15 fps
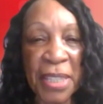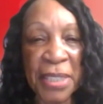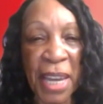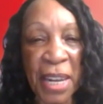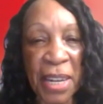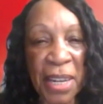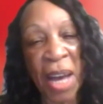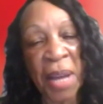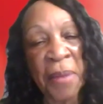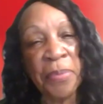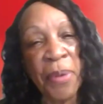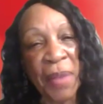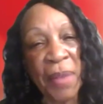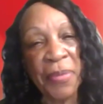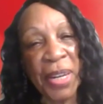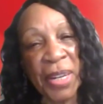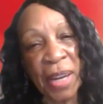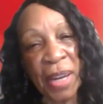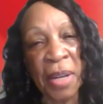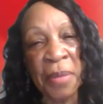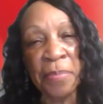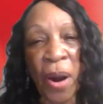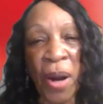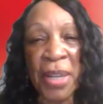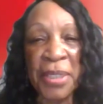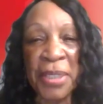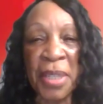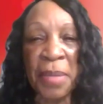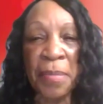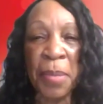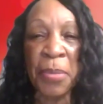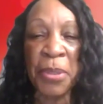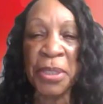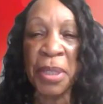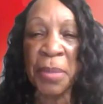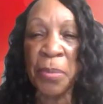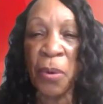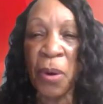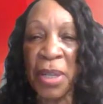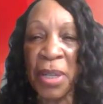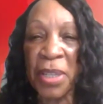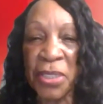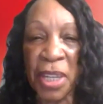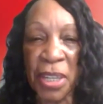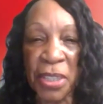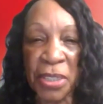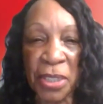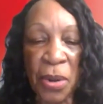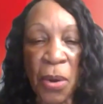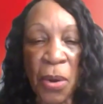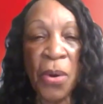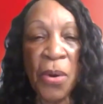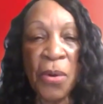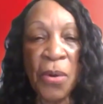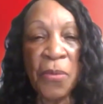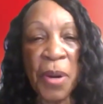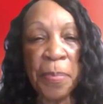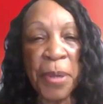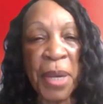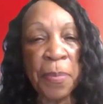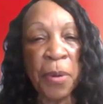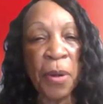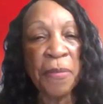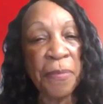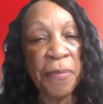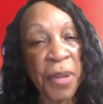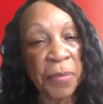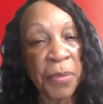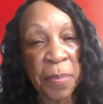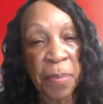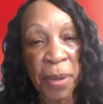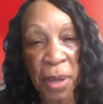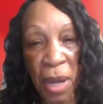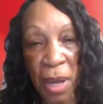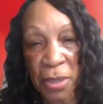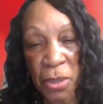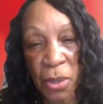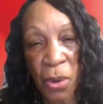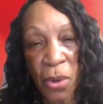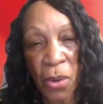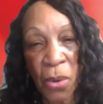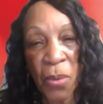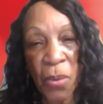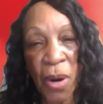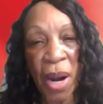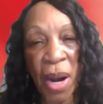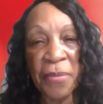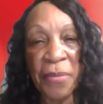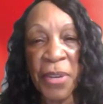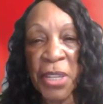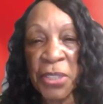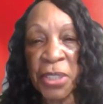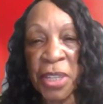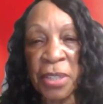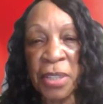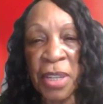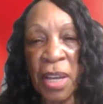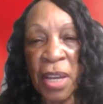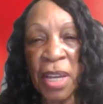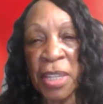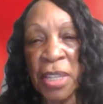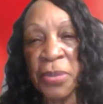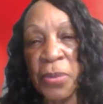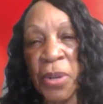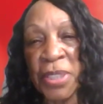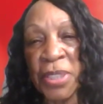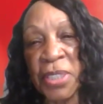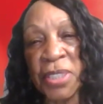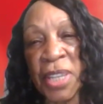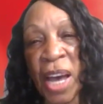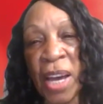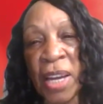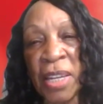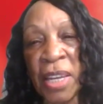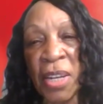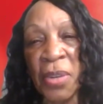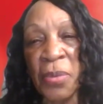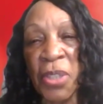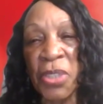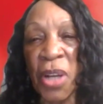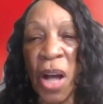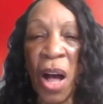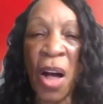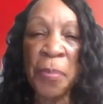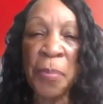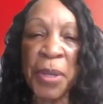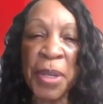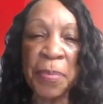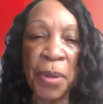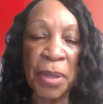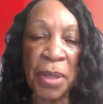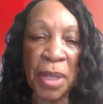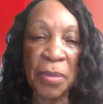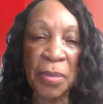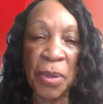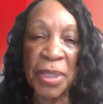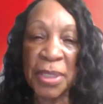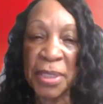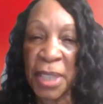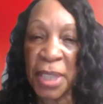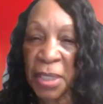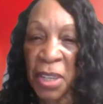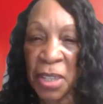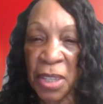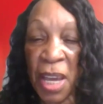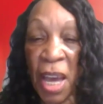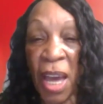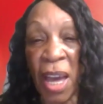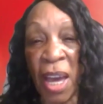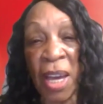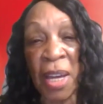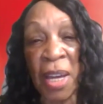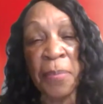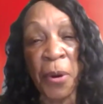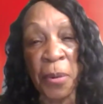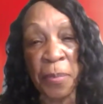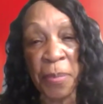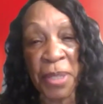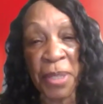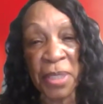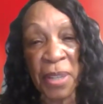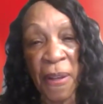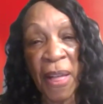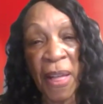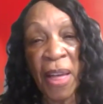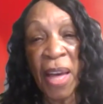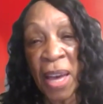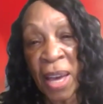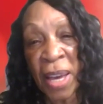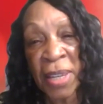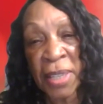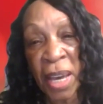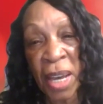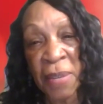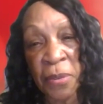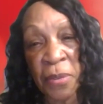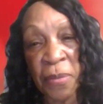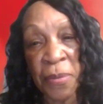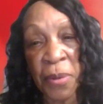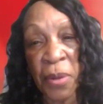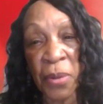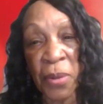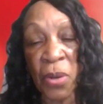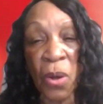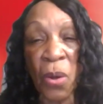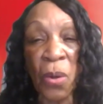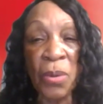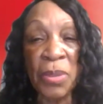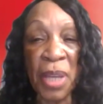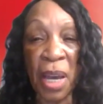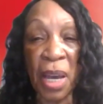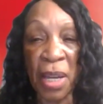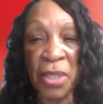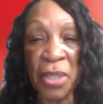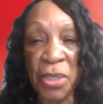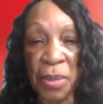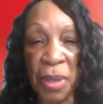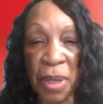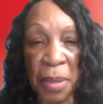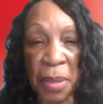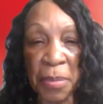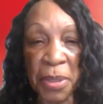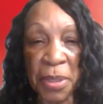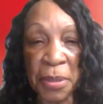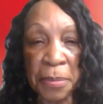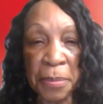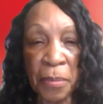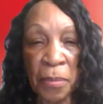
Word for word: is a nonprofit, nonpartisan membership organization for people 50 plus, where our vision is for a society in which all people live with dignity and purpose and can fulfill their goals and dreams.